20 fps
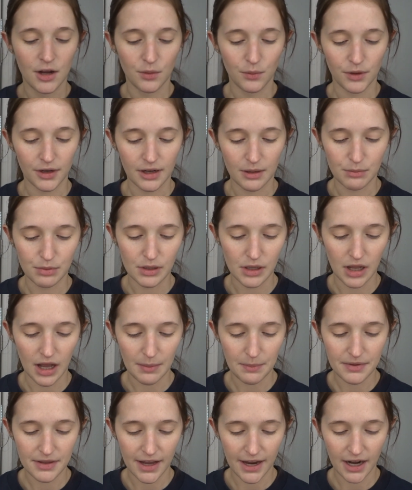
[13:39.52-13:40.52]
We're gonna
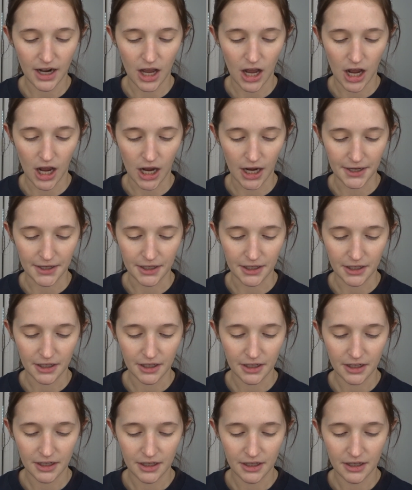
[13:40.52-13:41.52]
plop that on
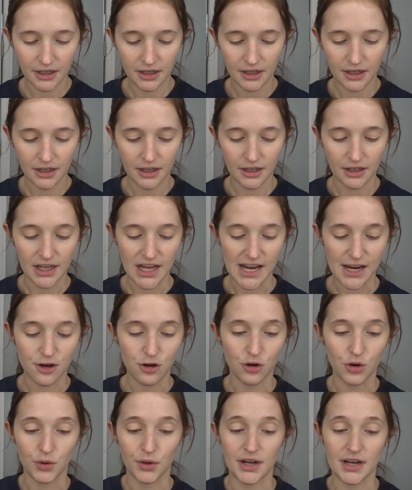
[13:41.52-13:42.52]
the
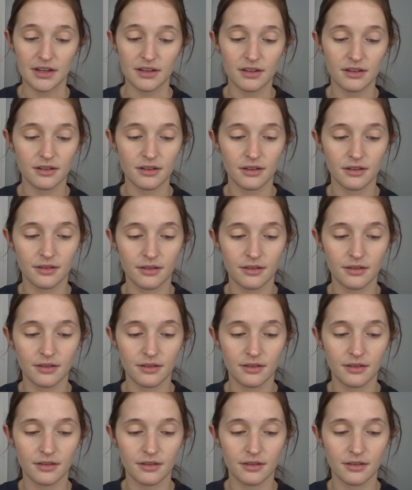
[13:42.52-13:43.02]
crease.